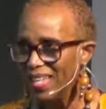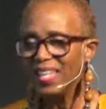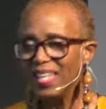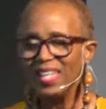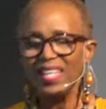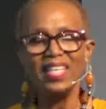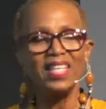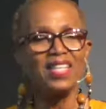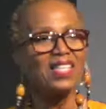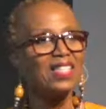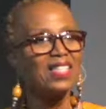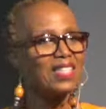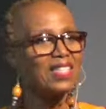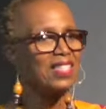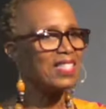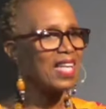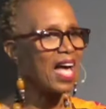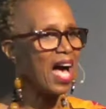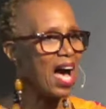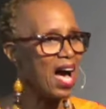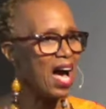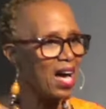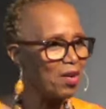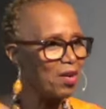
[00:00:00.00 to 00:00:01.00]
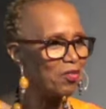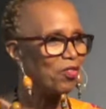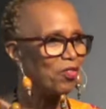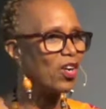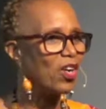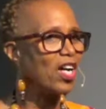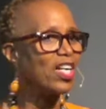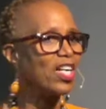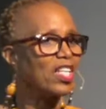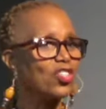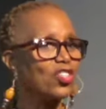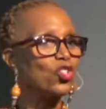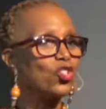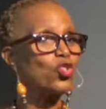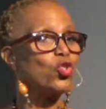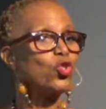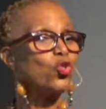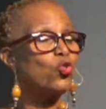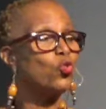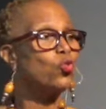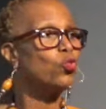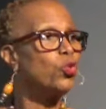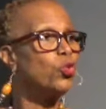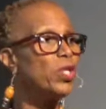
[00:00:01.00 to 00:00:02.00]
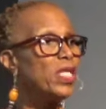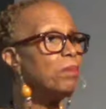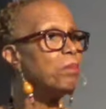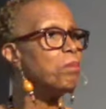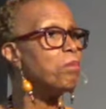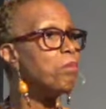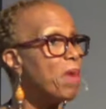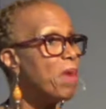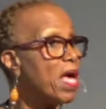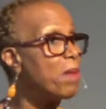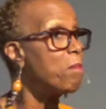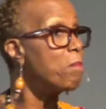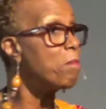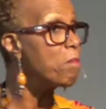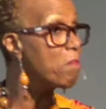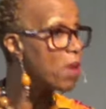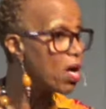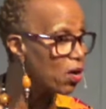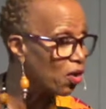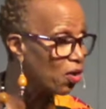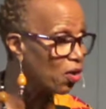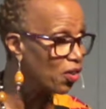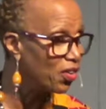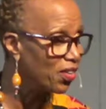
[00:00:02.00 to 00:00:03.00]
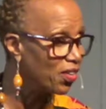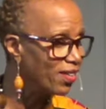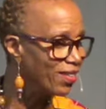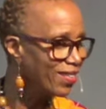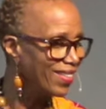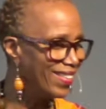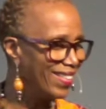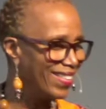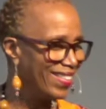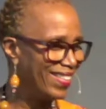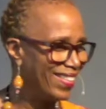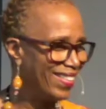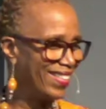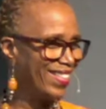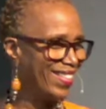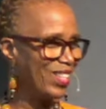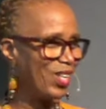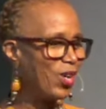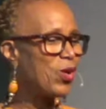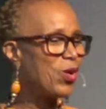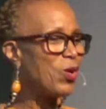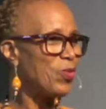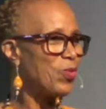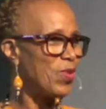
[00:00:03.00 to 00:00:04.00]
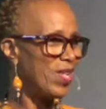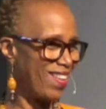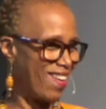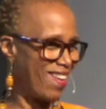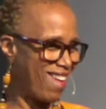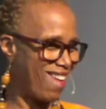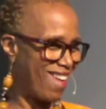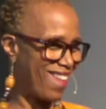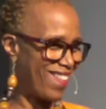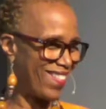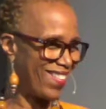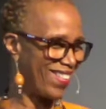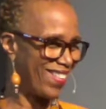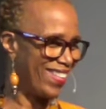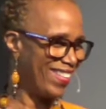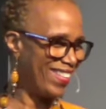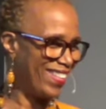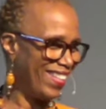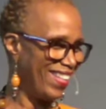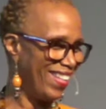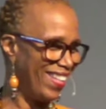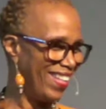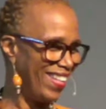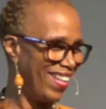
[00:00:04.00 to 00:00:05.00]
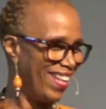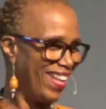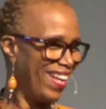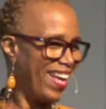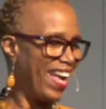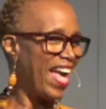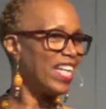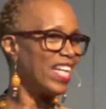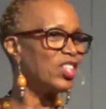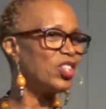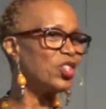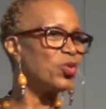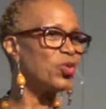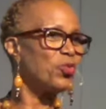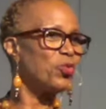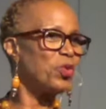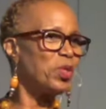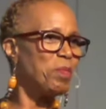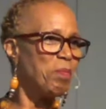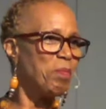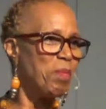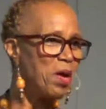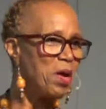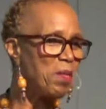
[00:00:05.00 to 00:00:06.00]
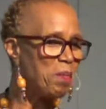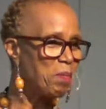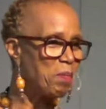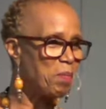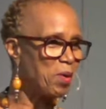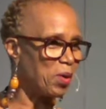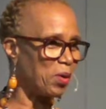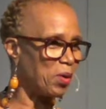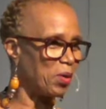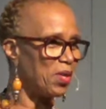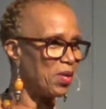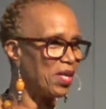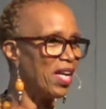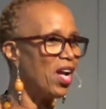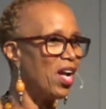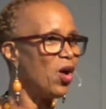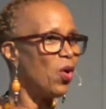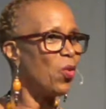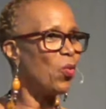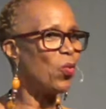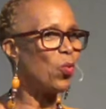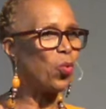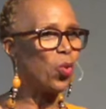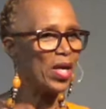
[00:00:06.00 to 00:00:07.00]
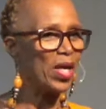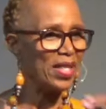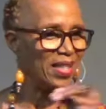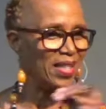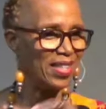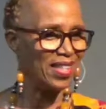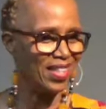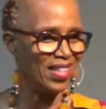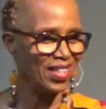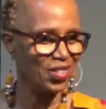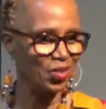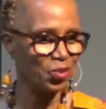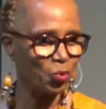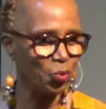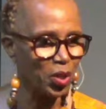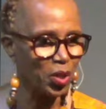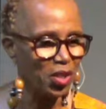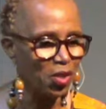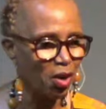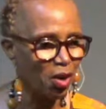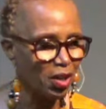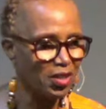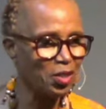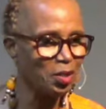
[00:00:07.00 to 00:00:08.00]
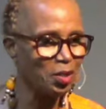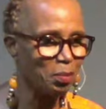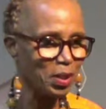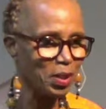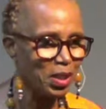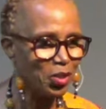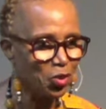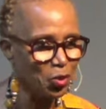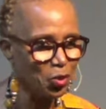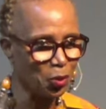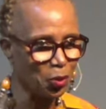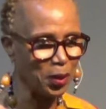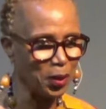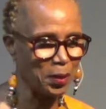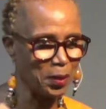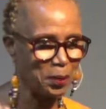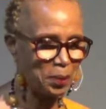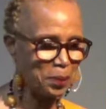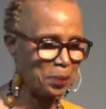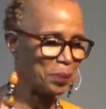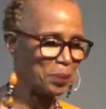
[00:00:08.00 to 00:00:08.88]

It is time for us to remember who we are and to remember what it is we are to be doing.